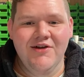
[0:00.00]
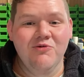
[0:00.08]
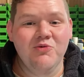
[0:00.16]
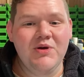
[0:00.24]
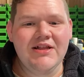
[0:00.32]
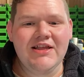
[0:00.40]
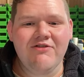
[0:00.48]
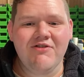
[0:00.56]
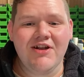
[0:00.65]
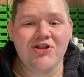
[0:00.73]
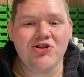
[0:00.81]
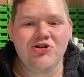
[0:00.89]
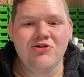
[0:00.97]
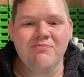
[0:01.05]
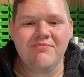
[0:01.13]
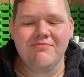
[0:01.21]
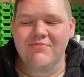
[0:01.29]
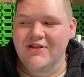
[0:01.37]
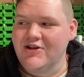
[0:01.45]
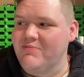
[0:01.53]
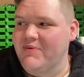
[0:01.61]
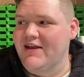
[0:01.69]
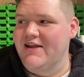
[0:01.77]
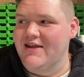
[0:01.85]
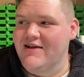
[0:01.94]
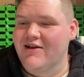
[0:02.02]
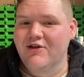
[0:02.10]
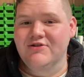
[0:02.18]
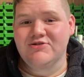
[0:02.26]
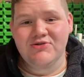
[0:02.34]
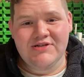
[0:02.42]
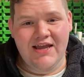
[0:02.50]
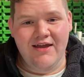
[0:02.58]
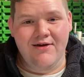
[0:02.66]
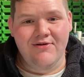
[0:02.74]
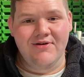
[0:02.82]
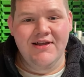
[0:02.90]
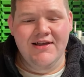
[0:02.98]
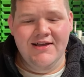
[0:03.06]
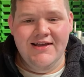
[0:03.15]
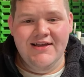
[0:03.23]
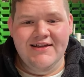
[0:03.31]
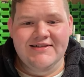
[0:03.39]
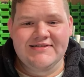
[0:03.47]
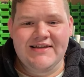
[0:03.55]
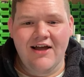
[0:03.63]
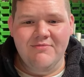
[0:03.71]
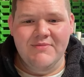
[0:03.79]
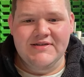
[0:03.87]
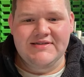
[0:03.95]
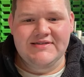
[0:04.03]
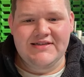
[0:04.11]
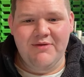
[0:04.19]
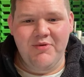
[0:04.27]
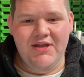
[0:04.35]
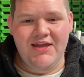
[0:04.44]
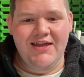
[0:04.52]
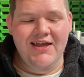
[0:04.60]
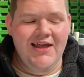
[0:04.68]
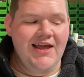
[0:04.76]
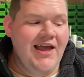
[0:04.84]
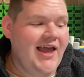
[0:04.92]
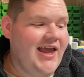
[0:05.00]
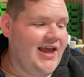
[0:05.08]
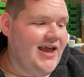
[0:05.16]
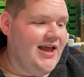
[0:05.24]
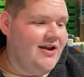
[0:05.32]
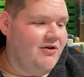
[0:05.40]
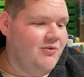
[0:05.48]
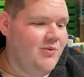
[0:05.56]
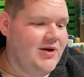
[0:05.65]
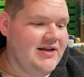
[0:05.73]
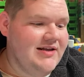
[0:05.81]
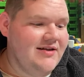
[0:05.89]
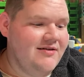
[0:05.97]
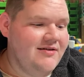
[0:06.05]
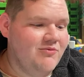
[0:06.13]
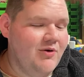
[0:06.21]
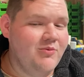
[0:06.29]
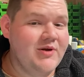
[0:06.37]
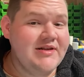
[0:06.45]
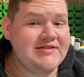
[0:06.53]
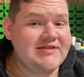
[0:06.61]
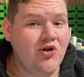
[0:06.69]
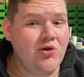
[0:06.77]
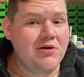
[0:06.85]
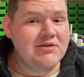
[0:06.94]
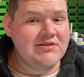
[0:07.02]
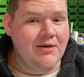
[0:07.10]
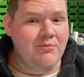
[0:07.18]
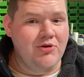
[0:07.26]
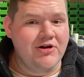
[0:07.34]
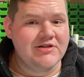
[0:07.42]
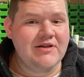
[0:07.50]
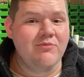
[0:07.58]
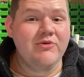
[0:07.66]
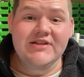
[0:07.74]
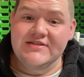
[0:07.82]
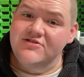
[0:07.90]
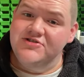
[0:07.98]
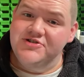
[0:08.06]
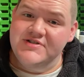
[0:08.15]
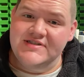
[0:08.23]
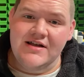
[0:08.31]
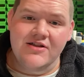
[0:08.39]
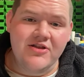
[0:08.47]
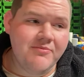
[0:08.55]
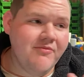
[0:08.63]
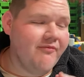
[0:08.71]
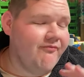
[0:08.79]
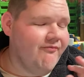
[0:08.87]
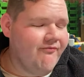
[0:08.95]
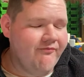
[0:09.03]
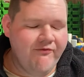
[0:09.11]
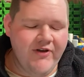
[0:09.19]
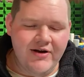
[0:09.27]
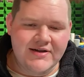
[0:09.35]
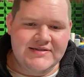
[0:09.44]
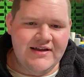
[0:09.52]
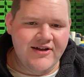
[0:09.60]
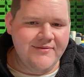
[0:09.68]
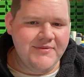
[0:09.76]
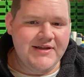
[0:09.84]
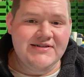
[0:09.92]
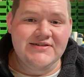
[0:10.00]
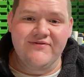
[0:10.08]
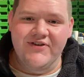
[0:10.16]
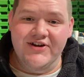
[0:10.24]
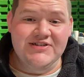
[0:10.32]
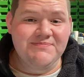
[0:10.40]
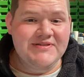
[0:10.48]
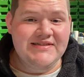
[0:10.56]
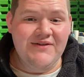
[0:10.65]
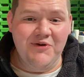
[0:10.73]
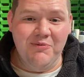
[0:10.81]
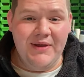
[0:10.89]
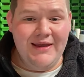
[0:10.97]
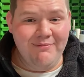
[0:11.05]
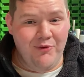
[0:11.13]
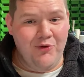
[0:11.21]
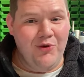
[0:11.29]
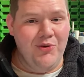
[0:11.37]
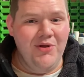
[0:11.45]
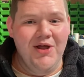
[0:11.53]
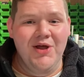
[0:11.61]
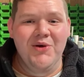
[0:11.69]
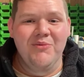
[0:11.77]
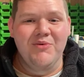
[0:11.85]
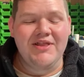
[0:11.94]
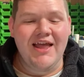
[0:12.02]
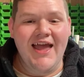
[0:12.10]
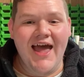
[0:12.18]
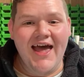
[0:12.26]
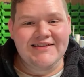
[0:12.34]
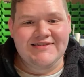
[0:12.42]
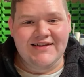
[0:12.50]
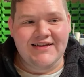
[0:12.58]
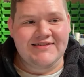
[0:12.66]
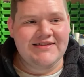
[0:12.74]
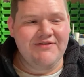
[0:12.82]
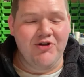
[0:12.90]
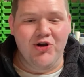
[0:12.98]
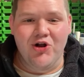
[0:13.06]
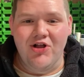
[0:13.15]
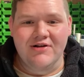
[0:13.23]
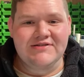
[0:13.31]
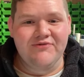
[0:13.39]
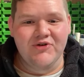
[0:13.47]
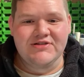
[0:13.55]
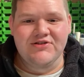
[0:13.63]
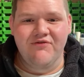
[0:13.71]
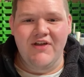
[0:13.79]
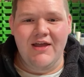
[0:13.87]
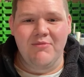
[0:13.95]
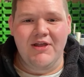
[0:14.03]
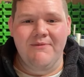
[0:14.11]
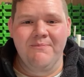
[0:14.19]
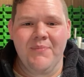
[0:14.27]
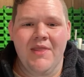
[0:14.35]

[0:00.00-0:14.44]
We live in a little bitty coastal town in South Mississippi, and when we sold tumblers, and we still do sell them very seldomly to very specific people when they ask us if they're close friends or family,